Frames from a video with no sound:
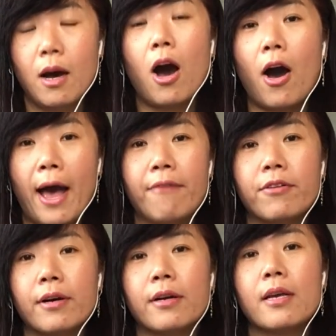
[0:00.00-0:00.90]

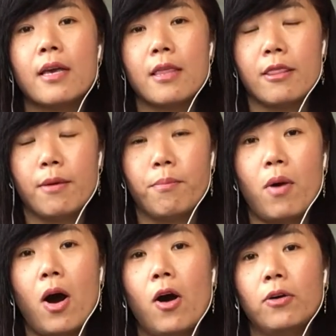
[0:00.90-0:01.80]
However, the
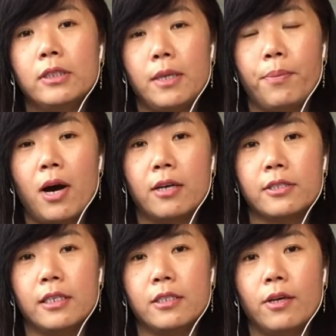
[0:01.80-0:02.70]
more
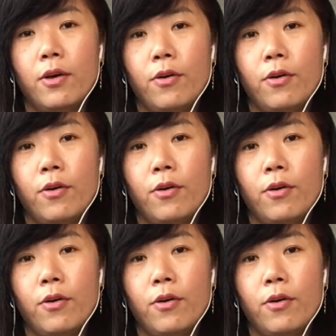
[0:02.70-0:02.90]
deposit